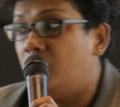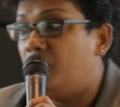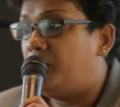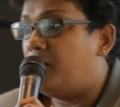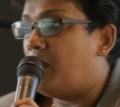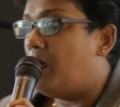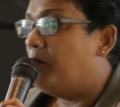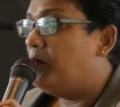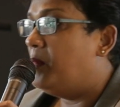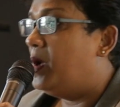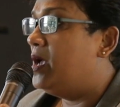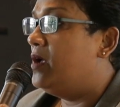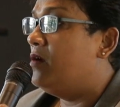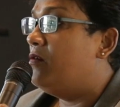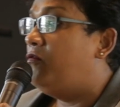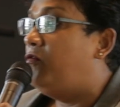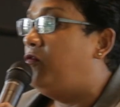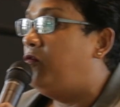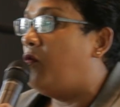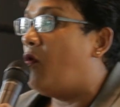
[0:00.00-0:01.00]
from a
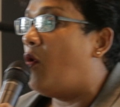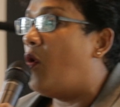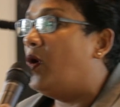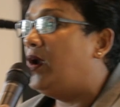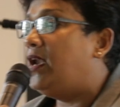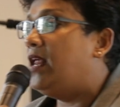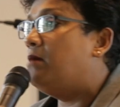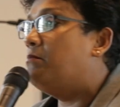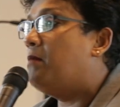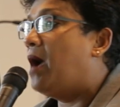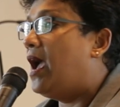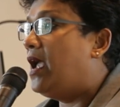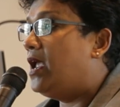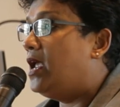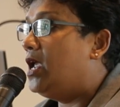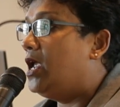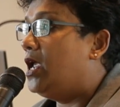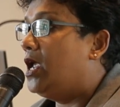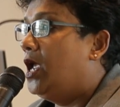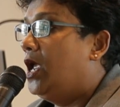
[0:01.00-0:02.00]
40
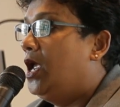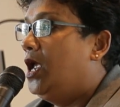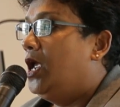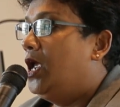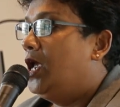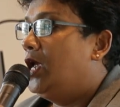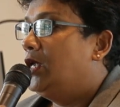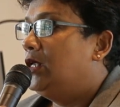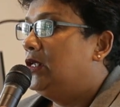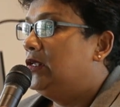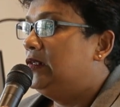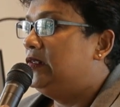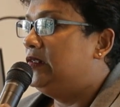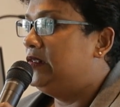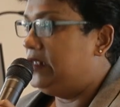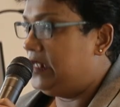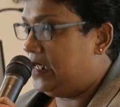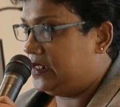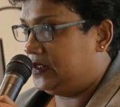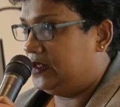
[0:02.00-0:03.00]
by
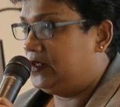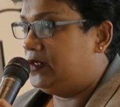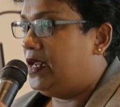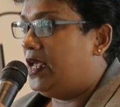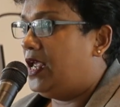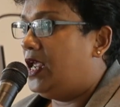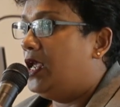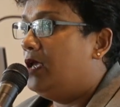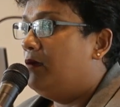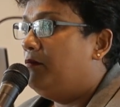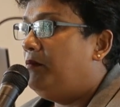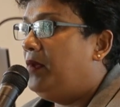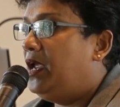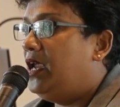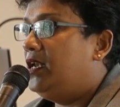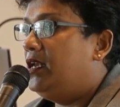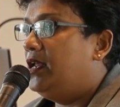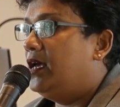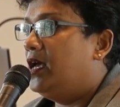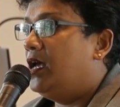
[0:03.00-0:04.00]
60
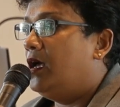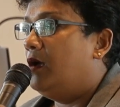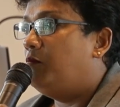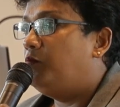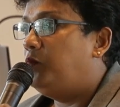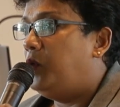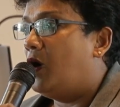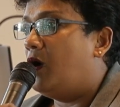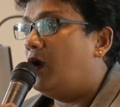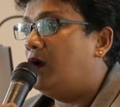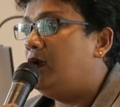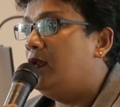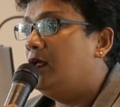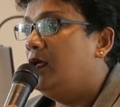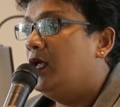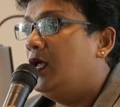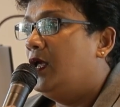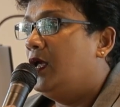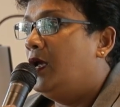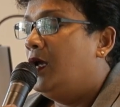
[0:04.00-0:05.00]
meter plot,
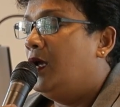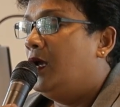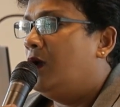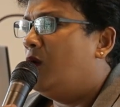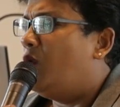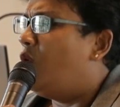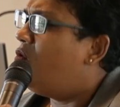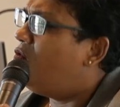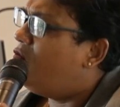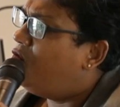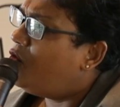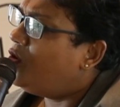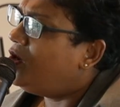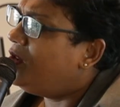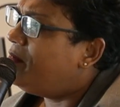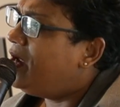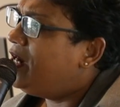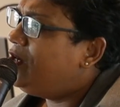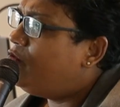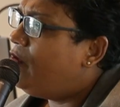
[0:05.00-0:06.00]
or 40
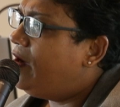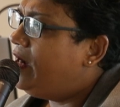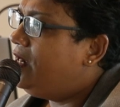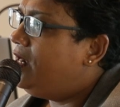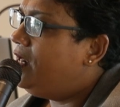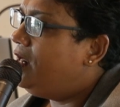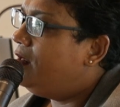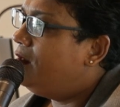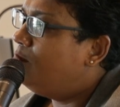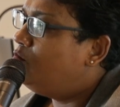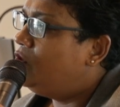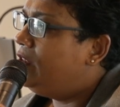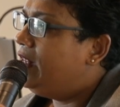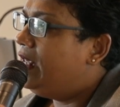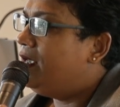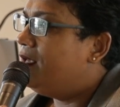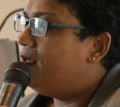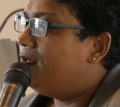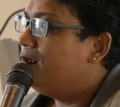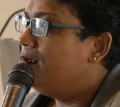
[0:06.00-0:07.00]
by 20,
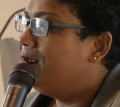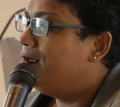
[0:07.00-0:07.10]
Buddhika.